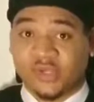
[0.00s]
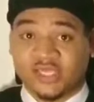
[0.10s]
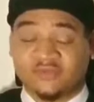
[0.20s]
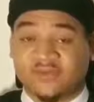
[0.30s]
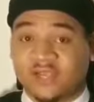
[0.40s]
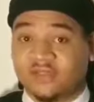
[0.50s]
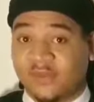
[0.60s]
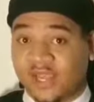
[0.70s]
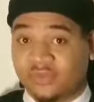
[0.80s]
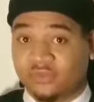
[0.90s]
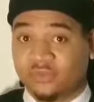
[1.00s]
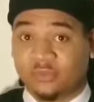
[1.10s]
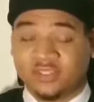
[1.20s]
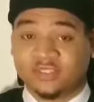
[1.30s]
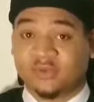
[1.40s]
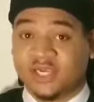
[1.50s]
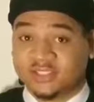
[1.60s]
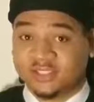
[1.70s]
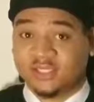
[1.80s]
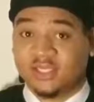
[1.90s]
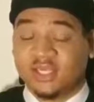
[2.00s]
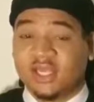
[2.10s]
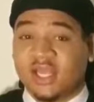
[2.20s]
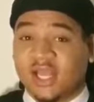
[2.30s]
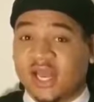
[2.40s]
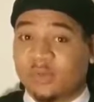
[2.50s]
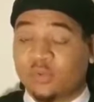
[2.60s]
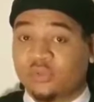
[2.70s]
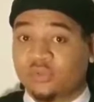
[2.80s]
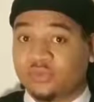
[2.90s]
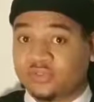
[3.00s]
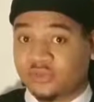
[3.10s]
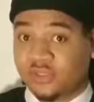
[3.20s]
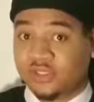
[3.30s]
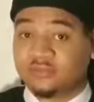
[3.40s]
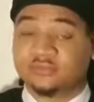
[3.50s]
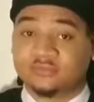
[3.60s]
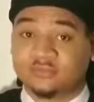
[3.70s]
So I had to find the bathroom, and surprisingly, it had more than one toilet.